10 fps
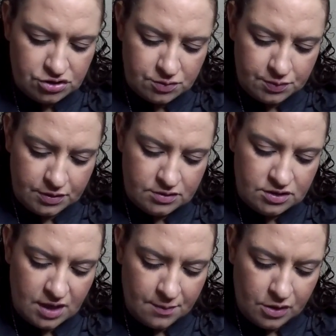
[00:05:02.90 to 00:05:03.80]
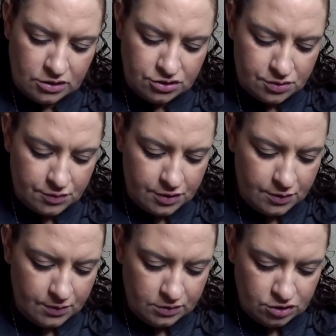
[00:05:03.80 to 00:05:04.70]
Boost and Moisture
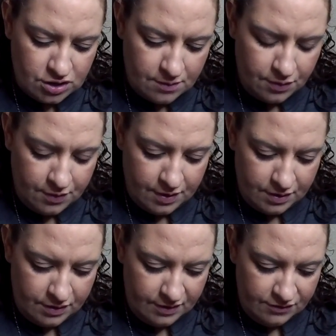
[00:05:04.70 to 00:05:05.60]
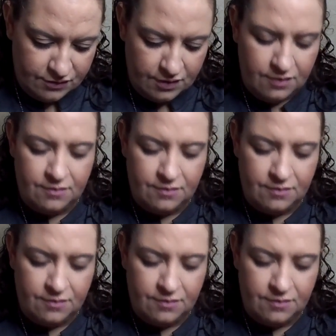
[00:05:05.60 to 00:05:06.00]
Renewal Shampoo and Conditioner.